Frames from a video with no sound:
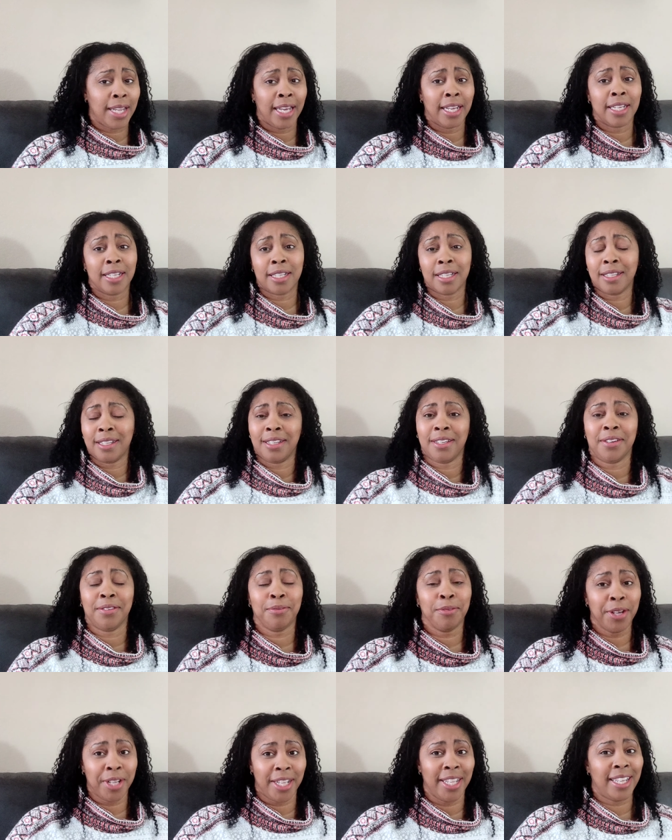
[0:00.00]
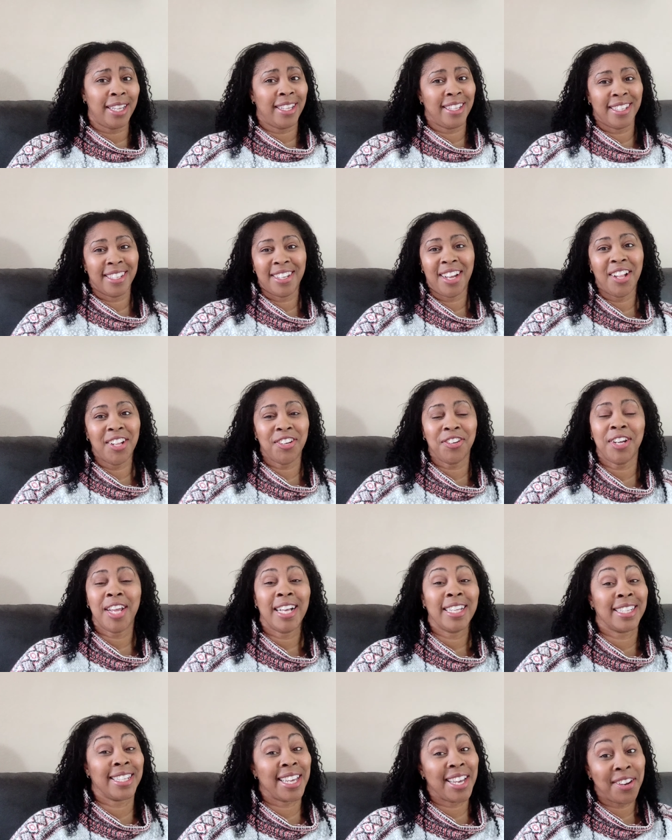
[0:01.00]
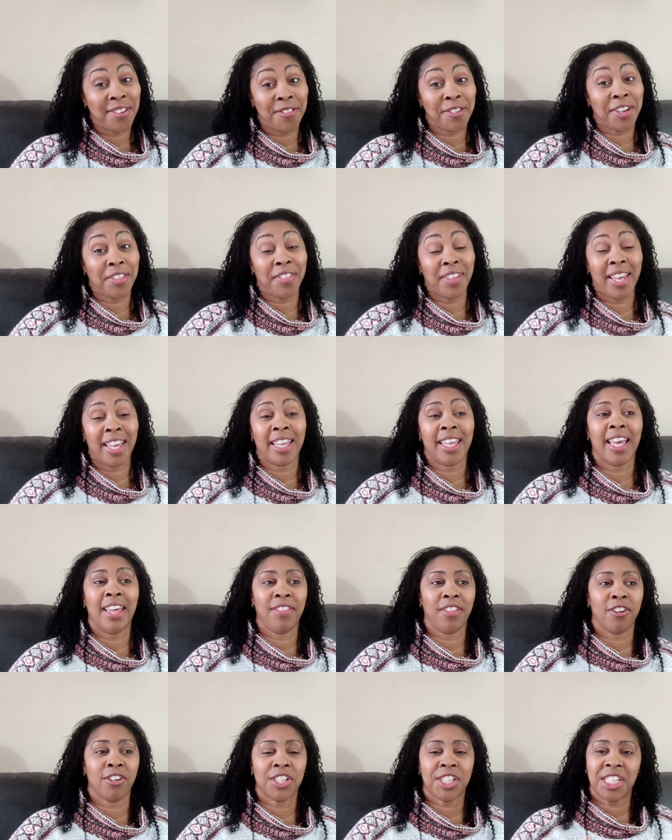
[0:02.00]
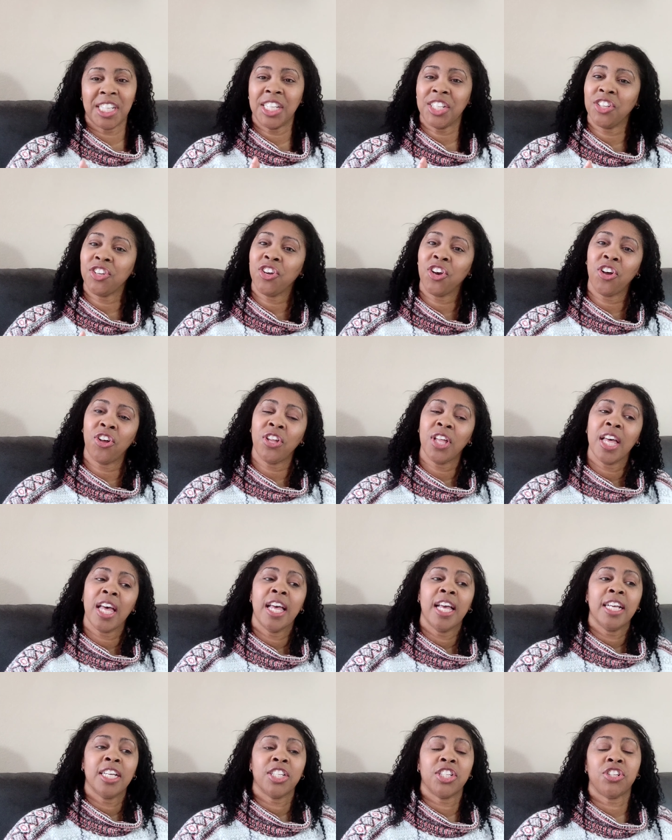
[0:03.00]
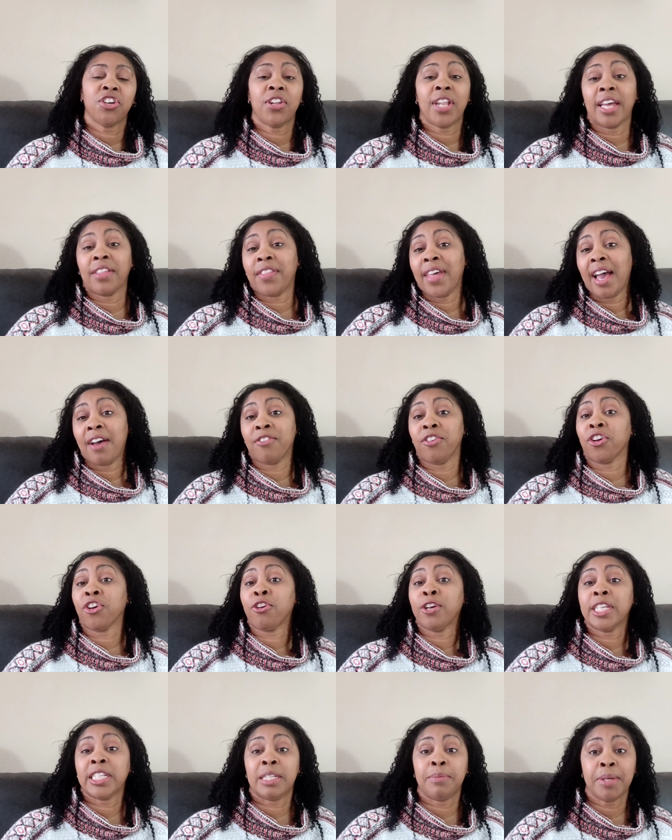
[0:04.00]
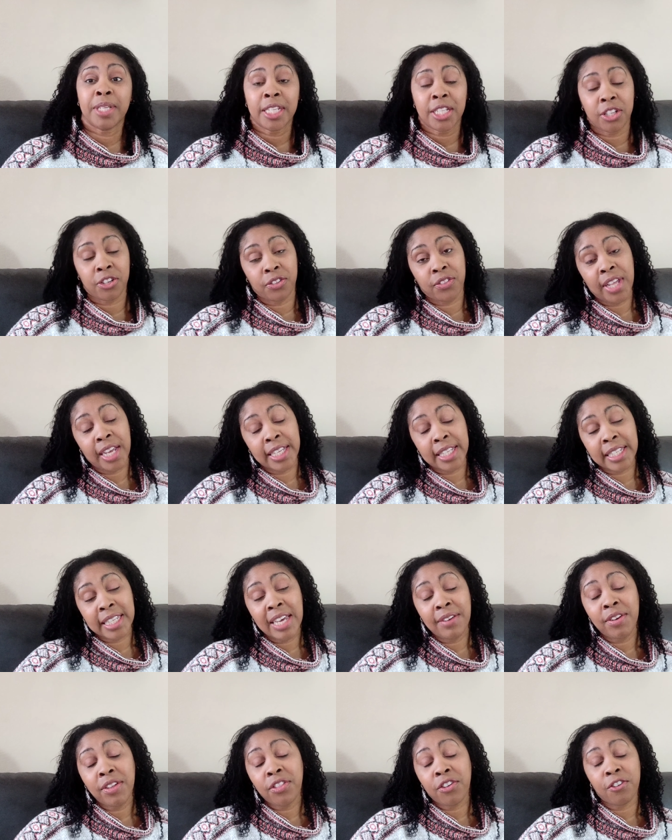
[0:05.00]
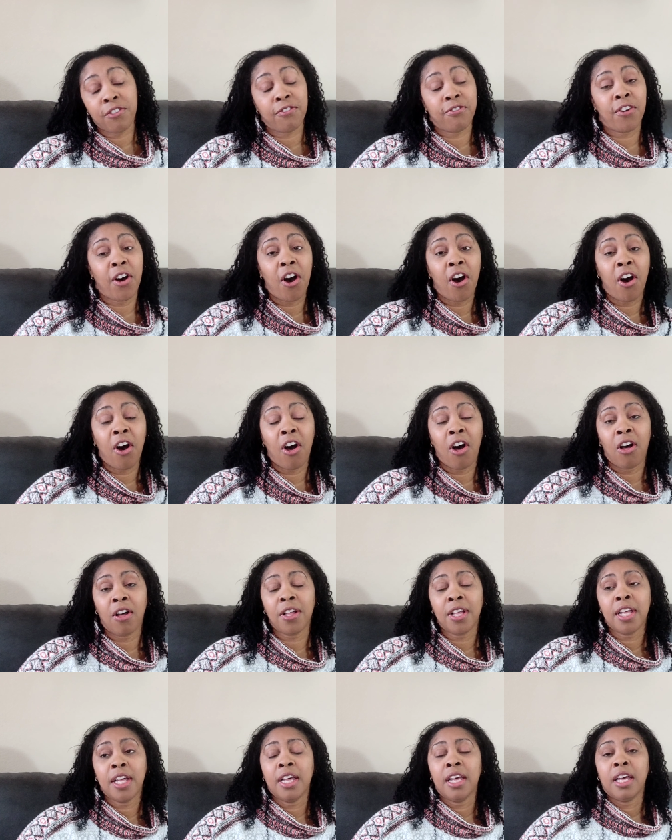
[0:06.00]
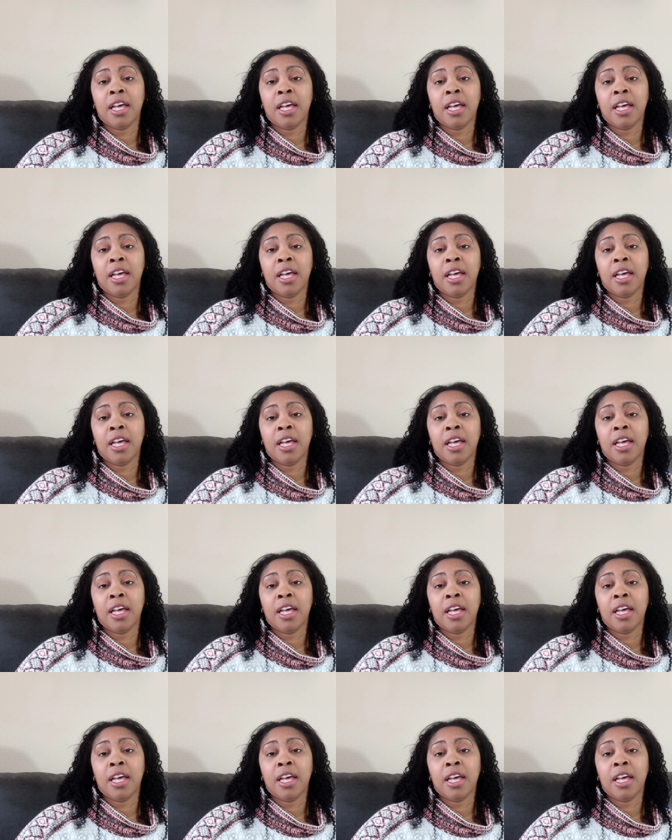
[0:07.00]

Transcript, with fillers: Like really, Dollar Tree has everything, and they're seasonal. So like they have their Christmas, their Thanksgiving, their fall.